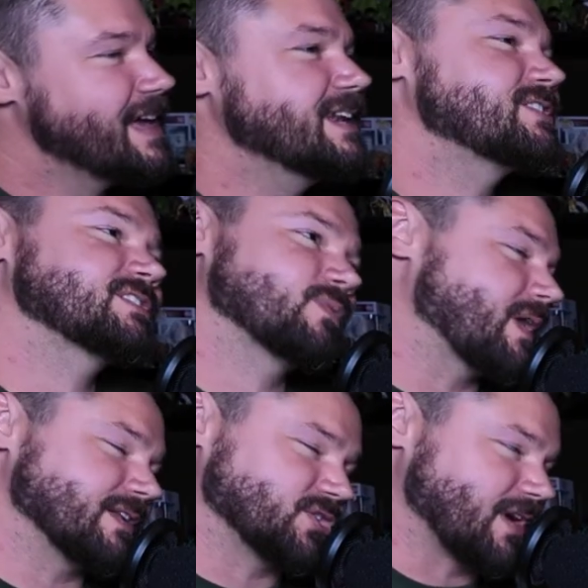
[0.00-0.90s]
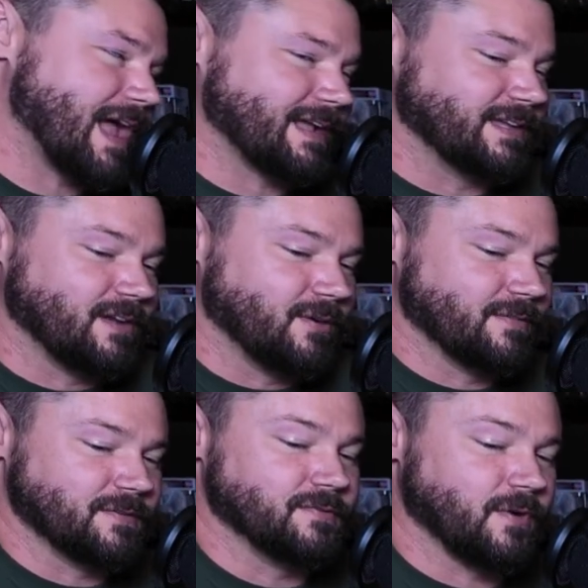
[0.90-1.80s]
Yeah. It's just a way to track,
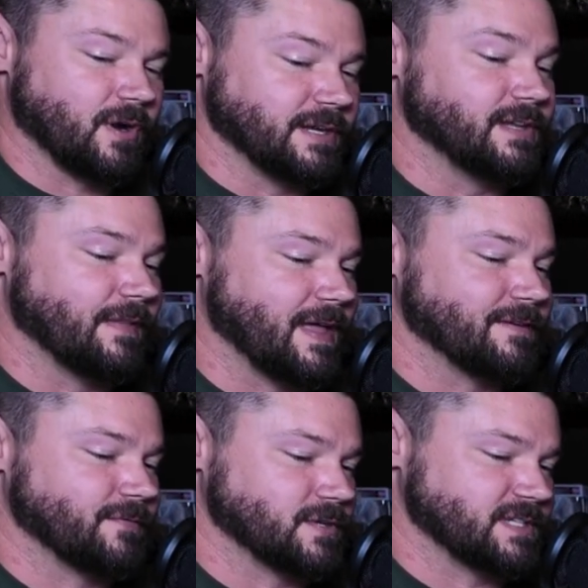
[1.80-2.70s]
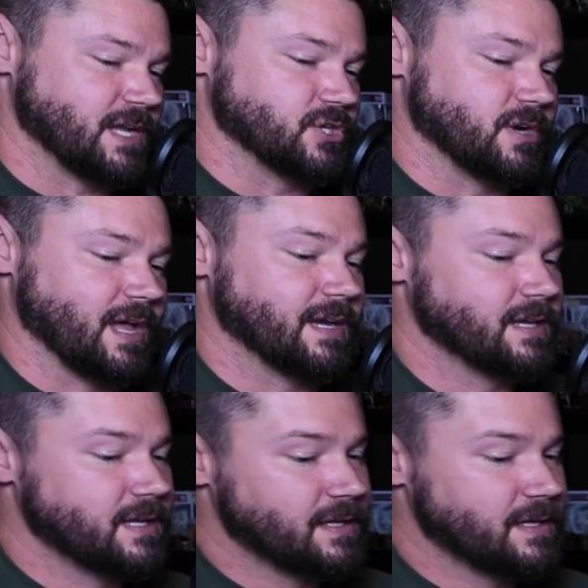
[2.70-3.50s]
if you've already done that first stage or not.